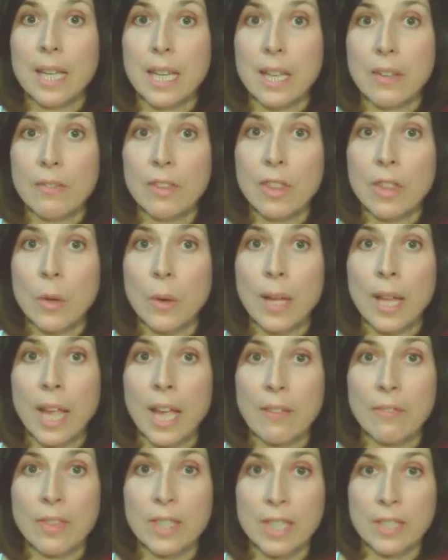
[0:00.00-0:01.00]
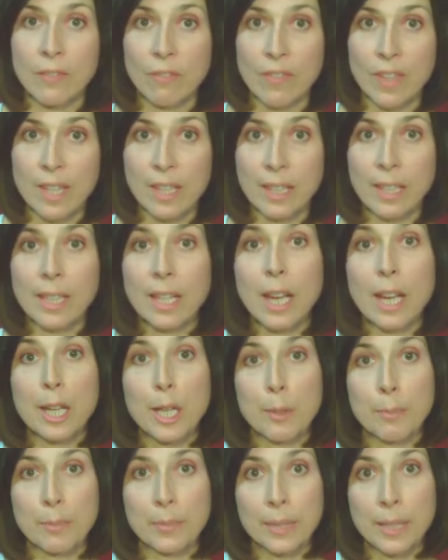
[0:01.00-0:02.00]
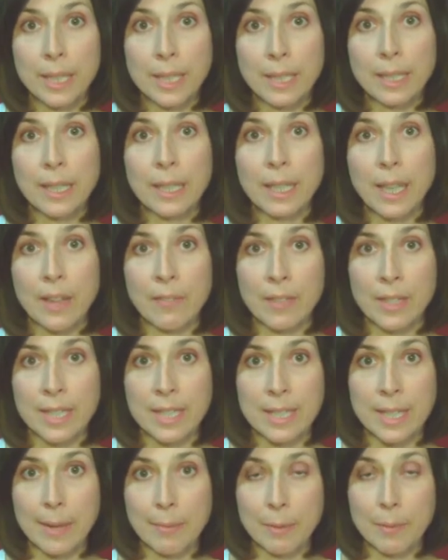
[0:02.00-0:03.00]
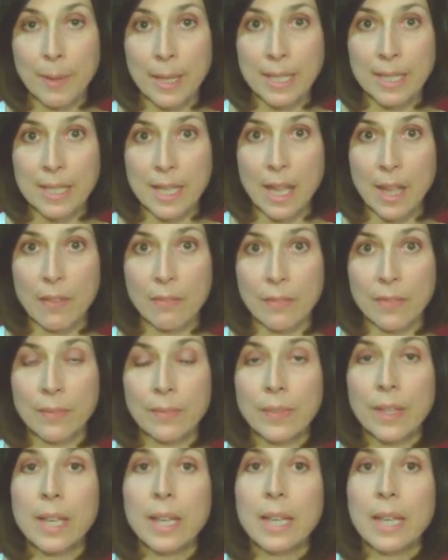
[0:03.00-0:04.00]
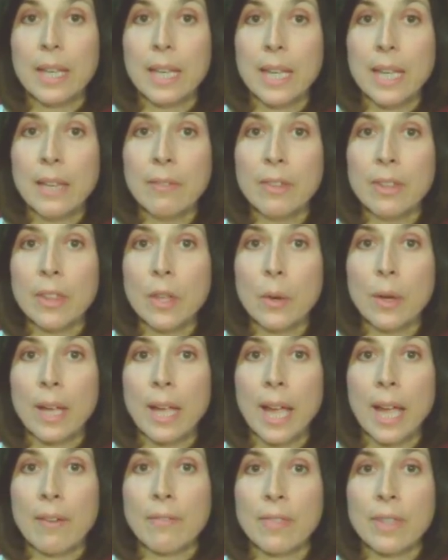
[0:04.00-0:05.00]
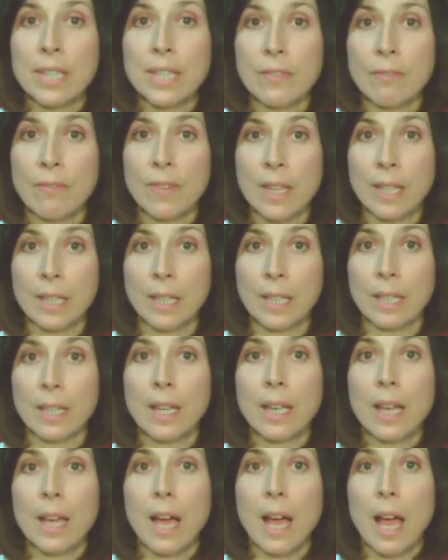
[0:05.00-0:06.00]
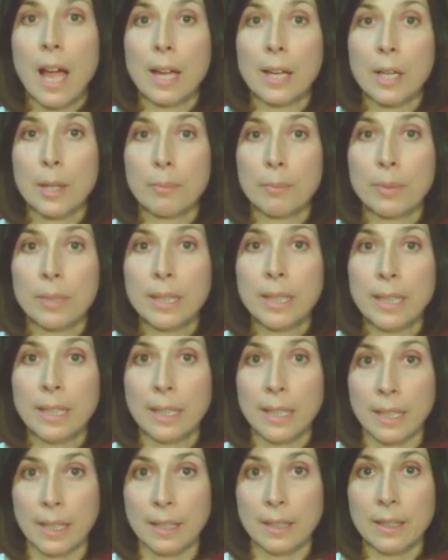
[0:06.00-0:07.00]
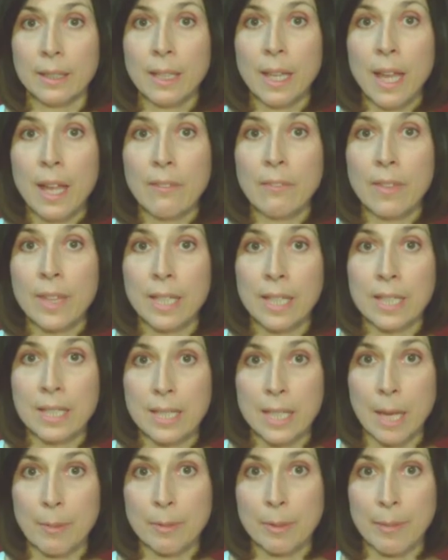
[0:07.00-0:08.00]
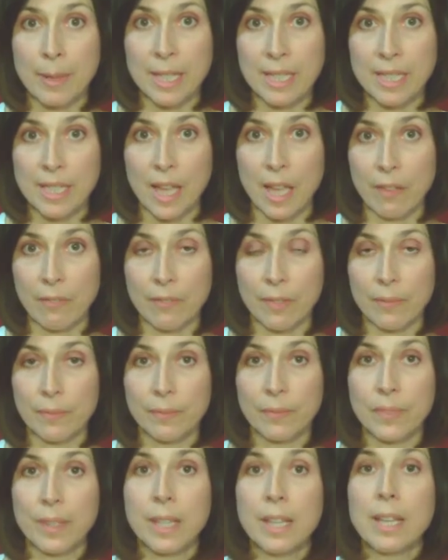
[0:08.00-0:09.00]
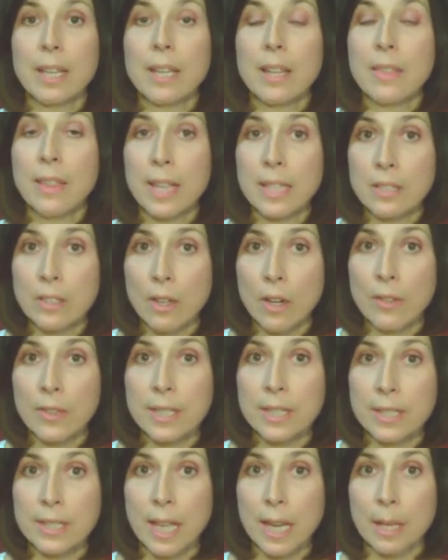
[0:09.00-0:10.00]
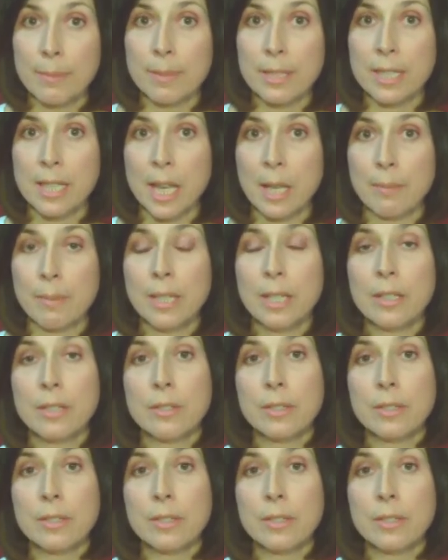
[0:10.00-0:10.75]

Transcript: Even though I have this feeling, I completely love and accept myself. Even though I have this feeling, I completely love and accept myself. That's called the setup statement.